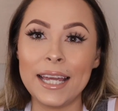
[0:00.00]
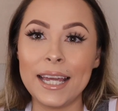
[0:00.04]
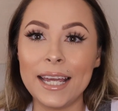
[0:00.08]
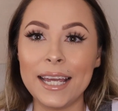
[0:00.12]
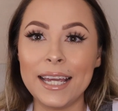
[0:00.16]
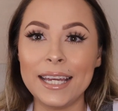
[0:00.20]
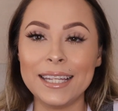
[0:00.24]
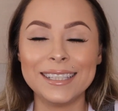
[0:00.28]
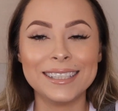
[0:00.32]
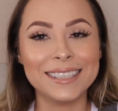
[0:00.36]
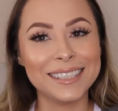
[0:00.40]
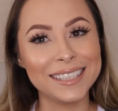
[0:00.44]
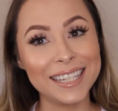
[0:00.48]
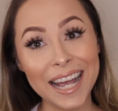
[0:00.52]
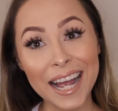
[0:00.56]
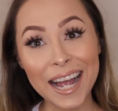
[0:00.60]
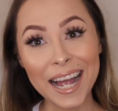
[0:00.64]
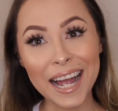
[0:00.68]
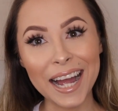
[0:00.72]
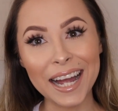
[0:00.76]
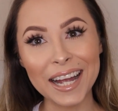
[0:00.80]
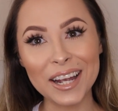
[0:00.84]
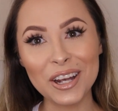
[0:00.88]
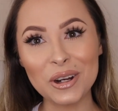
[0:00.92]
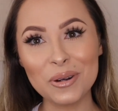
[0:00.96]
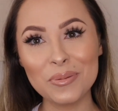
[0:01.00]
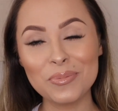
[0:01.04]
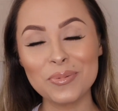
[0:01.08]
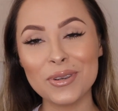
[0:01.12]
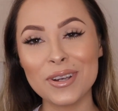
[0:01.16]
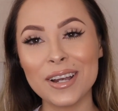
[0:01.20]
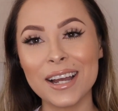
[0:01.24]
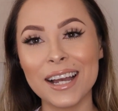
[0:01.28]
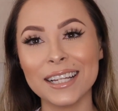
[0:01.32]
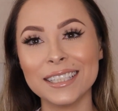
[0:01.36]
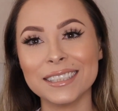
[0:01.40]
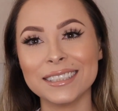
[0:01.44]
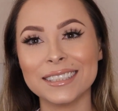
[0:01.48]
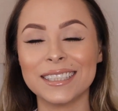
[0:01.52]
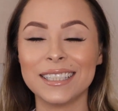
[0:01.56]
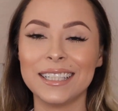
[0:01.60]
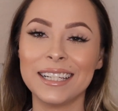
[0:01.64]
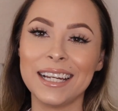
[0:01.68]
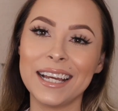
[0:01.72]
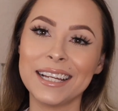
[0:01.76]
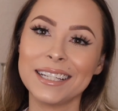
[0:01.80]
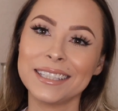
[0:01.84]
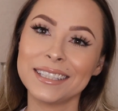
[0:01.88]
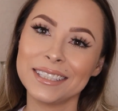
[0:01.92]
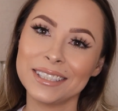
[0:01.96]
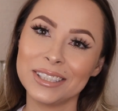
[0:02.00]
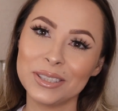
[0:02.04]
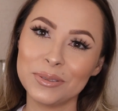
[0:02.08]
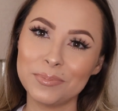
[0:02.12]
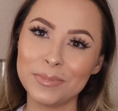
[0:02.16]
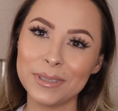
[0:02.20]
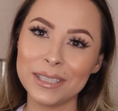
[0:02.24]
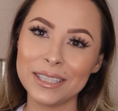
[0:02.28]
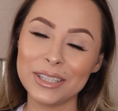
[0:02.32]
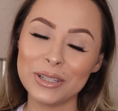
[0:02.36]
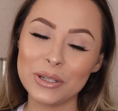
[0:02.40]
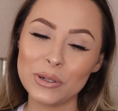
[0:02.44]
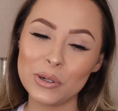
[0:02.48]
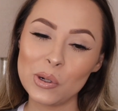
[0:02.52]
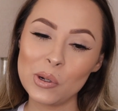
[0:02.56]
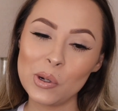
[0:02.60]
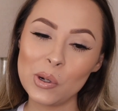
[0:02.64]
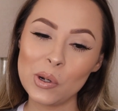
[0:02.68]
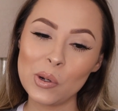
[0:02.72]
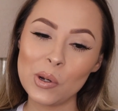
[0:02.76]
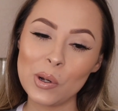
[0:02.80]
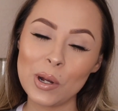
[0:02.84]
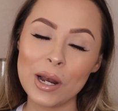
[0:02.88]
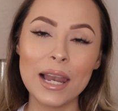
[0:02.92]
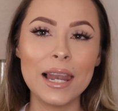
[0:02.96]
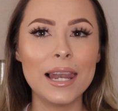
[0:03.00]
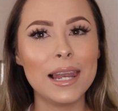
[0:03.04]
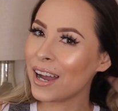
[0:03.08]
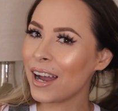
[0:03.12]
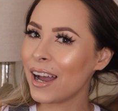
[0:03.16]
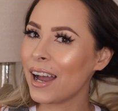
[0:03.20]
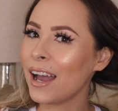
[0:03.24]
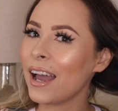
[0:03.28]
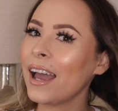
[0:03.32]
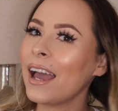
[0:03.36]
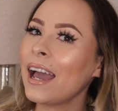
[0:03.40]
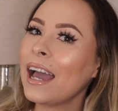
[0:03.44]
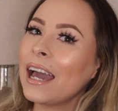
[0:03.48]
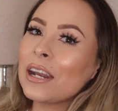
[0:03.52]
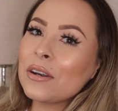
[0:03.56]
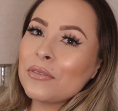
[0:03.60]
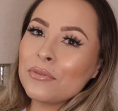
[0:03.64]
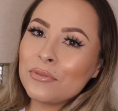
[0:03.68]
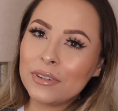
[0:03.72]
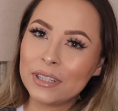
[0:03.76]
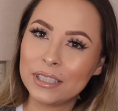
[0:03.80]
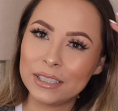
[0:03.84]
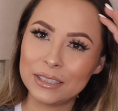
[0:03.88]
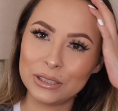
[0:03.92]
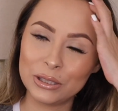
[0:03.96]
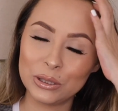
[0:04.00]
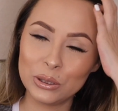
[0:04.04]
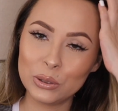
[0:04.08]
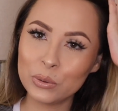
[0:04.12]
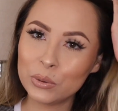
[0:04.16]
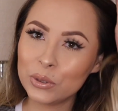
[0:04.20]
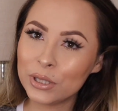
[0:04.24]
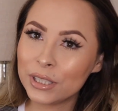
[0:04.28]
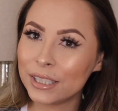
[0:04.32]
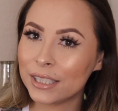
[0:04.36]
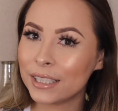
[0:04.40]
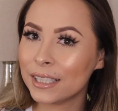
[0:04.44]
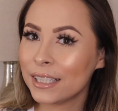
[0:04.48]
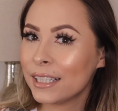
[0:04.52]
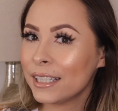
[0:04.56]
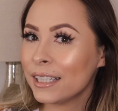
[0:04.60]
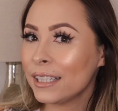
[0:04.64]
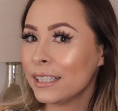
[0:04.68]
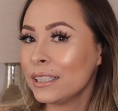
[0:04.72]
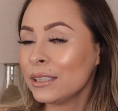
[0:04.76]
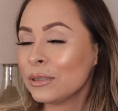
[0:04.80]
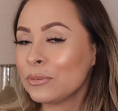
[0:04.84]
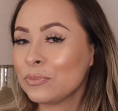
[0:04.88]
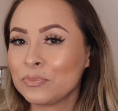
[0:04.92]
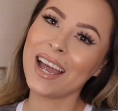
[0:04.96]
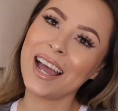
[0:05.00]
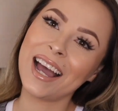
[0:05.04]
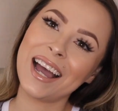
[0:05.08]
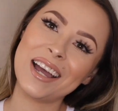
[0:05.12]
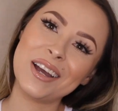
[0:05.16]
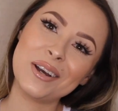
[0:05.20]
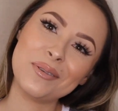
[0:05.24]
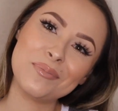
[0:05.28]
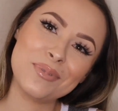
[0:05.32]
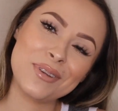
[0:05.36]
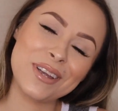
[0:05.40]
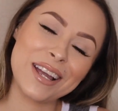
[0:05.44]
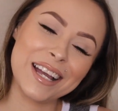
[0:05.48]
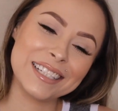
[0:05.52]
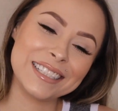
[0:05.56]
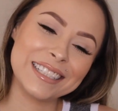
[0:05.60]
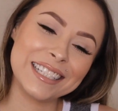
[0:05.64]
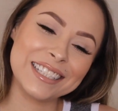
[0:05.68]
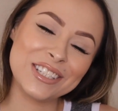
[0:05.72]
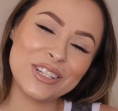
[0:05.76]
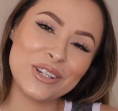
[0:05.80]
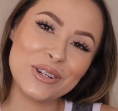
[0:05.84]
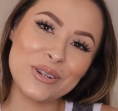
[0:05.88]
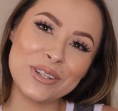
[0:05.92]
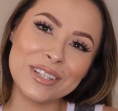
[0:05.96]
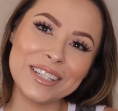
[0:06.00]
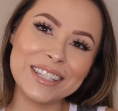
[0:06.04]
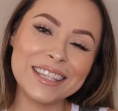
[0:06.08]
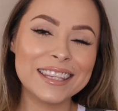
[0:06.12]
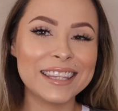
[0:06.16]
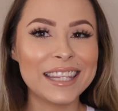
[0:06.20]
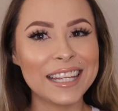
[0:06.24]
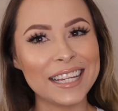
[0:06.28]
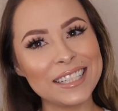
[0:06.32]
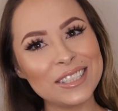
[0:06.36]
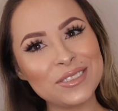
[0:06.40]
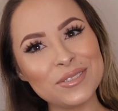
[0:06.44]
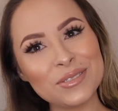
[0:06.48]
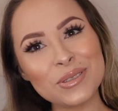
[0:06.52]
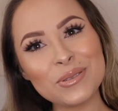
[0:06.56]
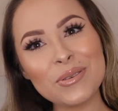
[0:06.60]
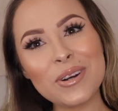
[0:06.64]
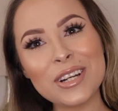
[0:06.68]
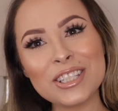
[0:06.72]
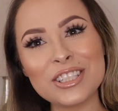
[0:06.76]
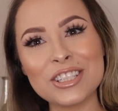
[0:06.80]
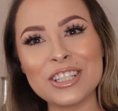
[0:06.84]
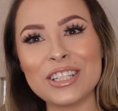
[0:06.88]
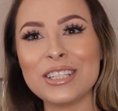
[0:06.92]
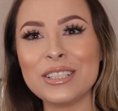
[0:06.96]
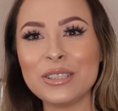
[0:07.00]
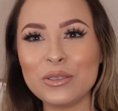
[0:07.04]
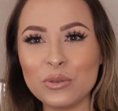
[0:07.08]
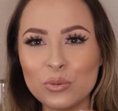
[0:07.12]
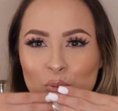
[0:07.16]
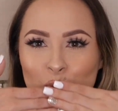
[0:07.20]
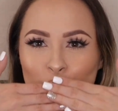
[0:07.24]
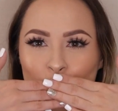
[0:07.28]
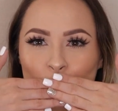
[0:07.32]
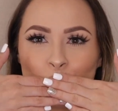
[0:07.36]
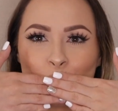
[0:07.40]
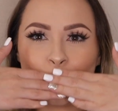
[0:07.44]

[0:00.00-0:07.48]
And yeah, I hope you guys like this video. I had fun doing it. I hope you guys enjoyed. Thanks for watching.